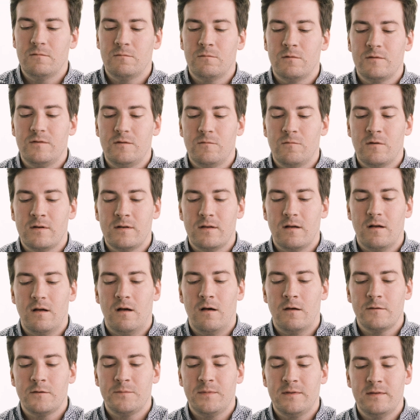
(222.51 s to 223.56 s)
what you want to
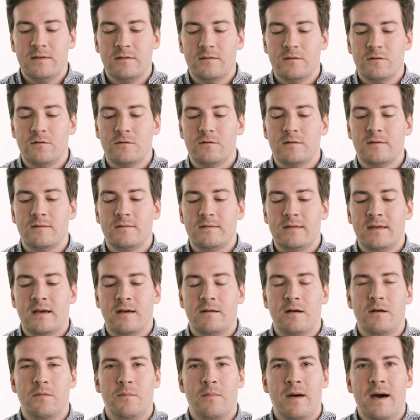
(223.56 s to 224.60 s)
ultimately do is,
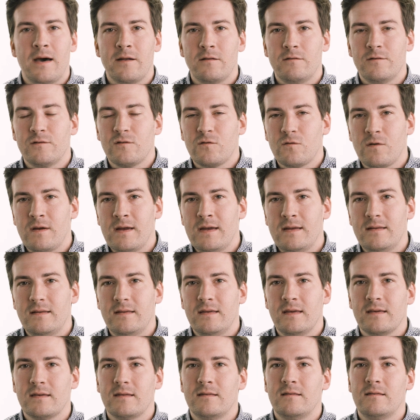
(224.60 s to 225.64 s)
a model is
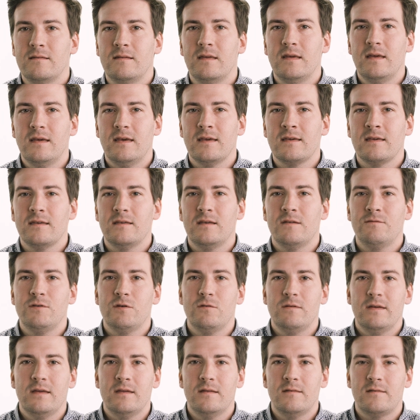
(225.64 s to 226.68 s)
great. It can give
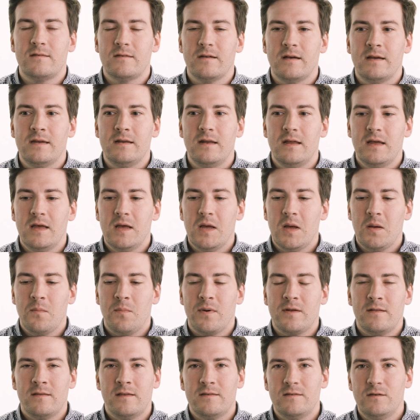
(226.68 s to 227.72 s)
you insight,
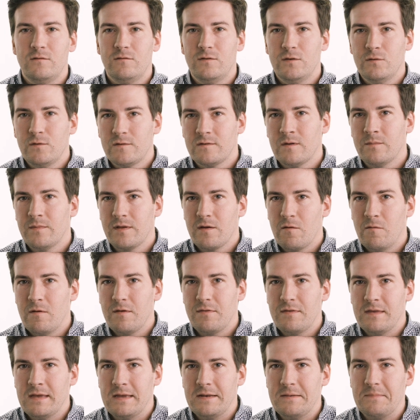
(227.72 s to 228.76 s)
but unless you do something
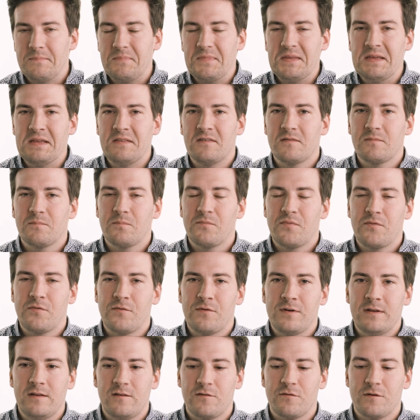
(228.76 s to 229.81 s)
with it, it's
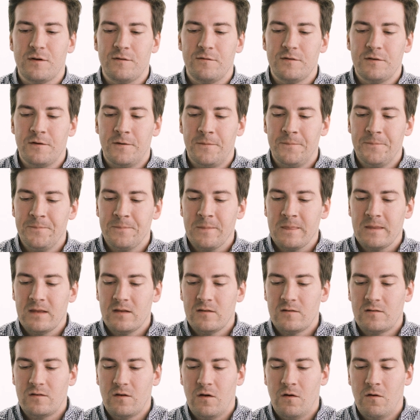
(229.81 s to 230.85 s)
pretty trivial.
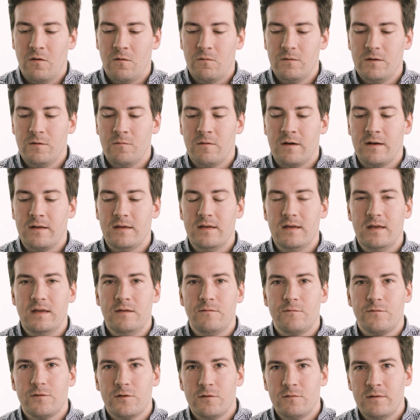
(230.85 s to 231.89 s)
So you want to
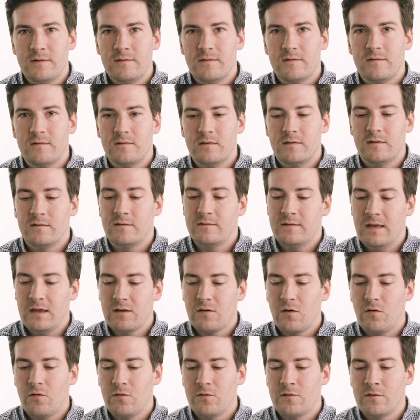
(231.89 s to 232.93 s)
influence the
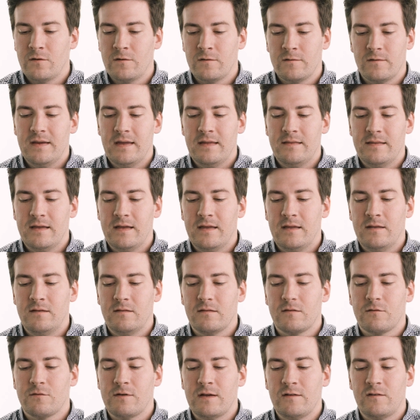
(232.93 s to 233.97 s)
stakeholders and
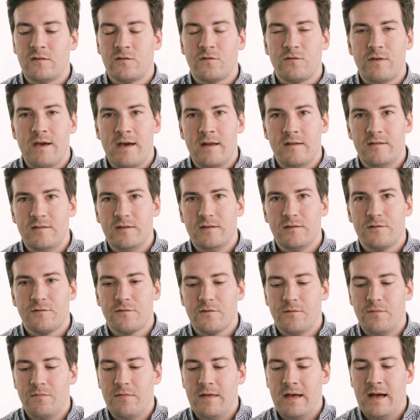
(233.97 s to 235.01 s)
then create strategies
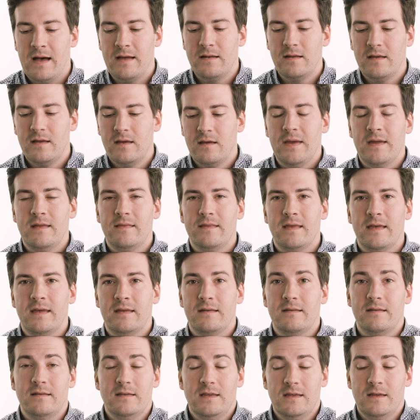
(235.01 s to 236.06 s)
from that, and
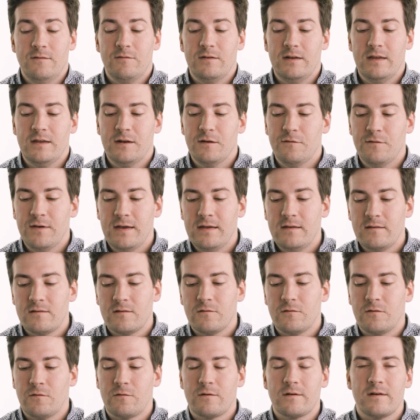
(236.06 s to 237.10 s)
then even innovate.
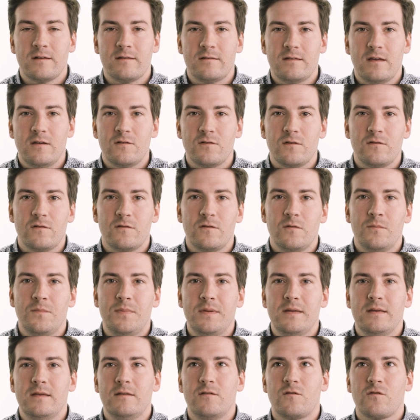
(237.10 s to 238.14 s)
So an organization should
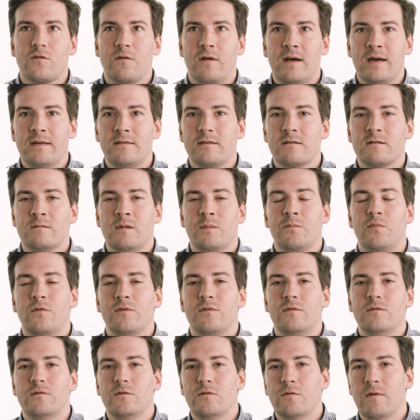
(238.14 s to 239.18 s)
be trying to come up
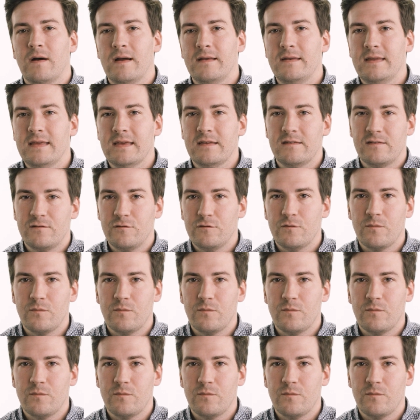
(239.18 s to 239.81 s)
with new ideas to